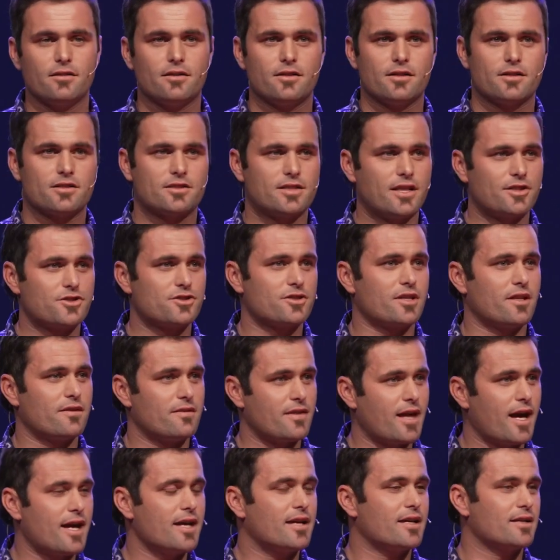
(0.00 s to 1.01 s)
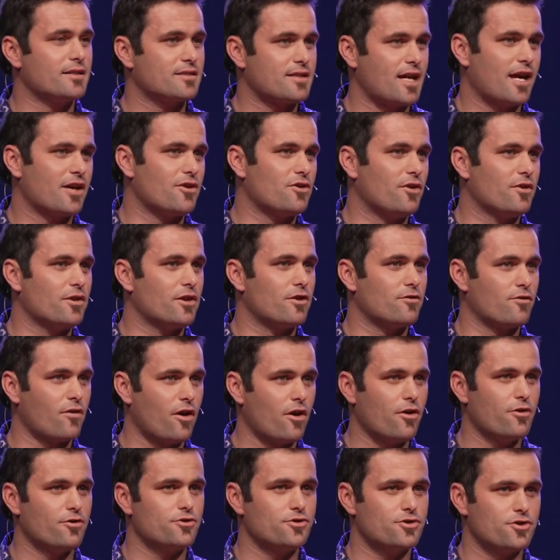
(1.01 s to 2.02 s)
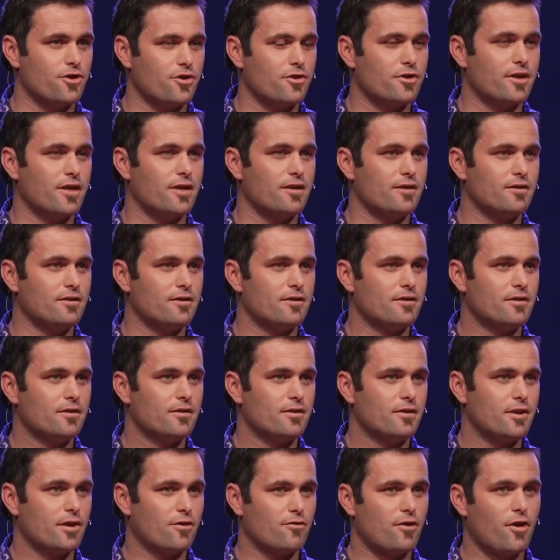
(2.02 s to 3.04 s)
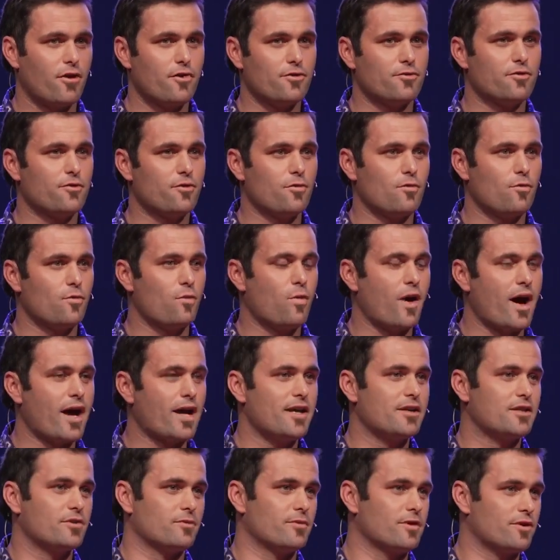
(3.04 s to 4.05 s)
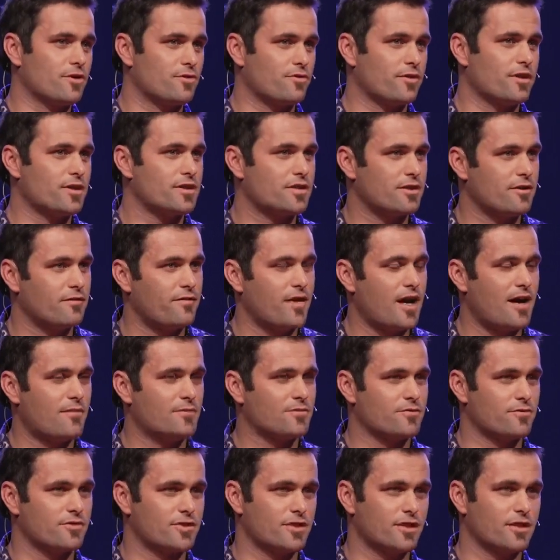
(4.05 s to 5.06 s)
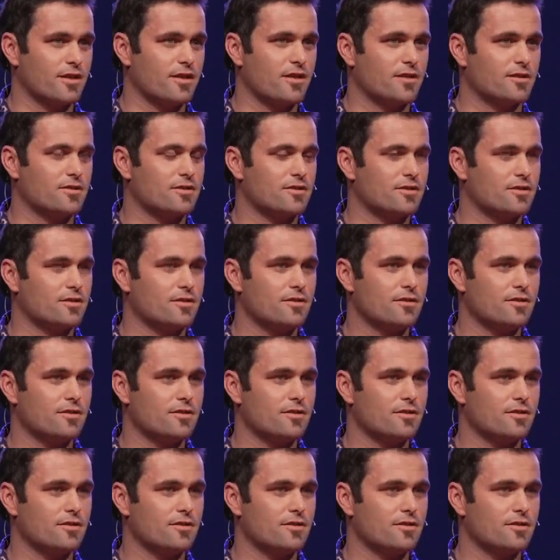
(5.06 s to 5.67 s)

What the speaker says: such that they can take on their own journey, their own way to increase their farm's resilience.